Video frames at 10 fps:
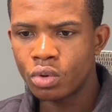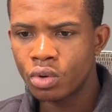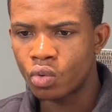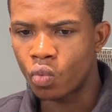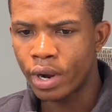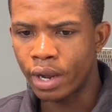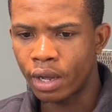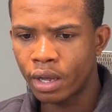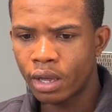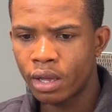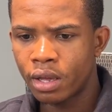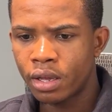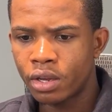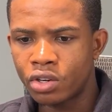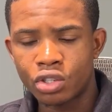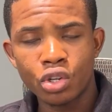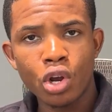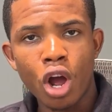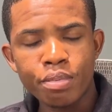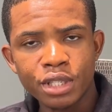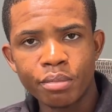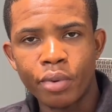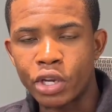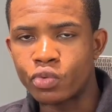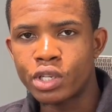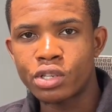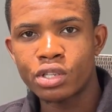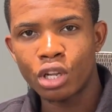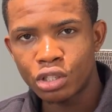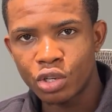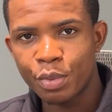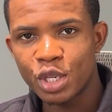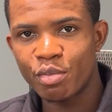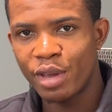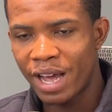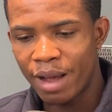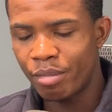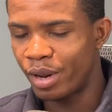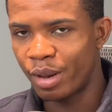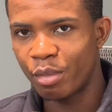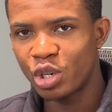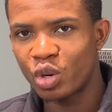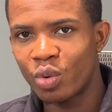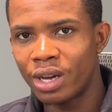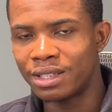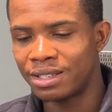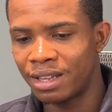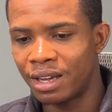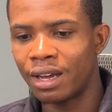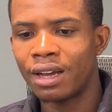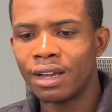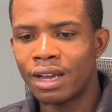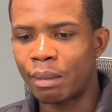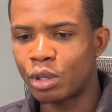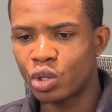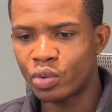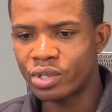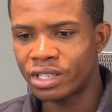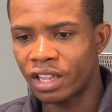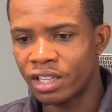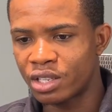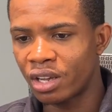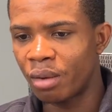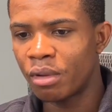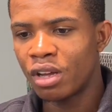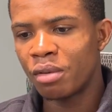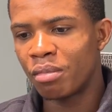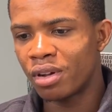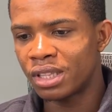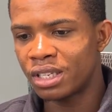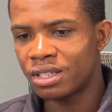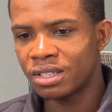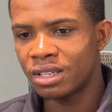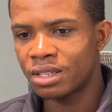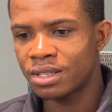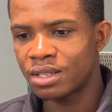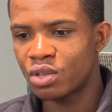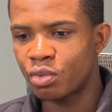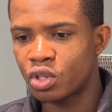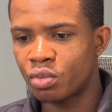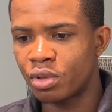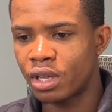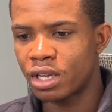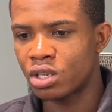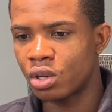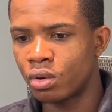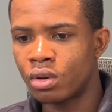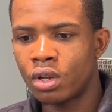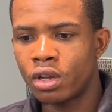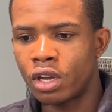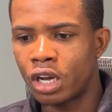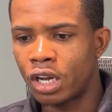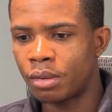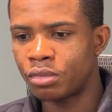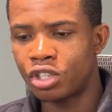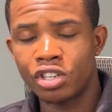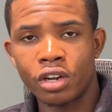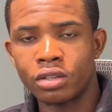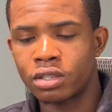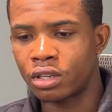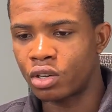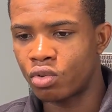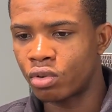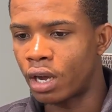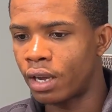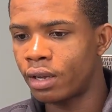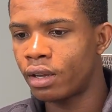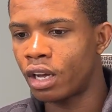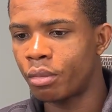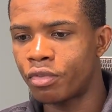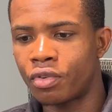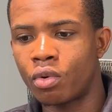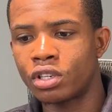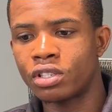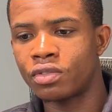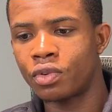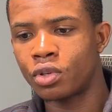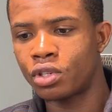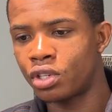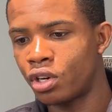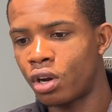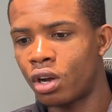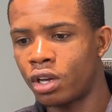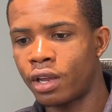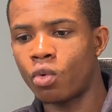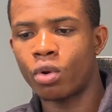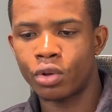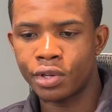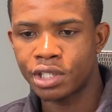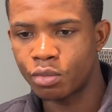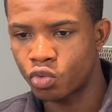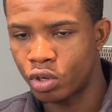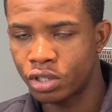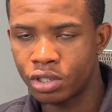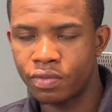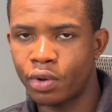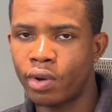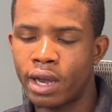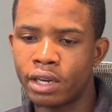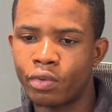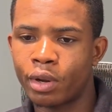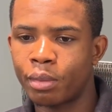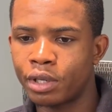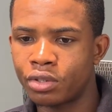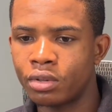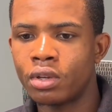where? To the opt-in page, which is not supposed to be happening. I'm not sure why it's there. I'm not sure who set this up, but this isn't supposed to be there. So TJR looks like a cool guy. If you're watching this video, TJR, or anyone on your team is watching this video, I highly recommend you.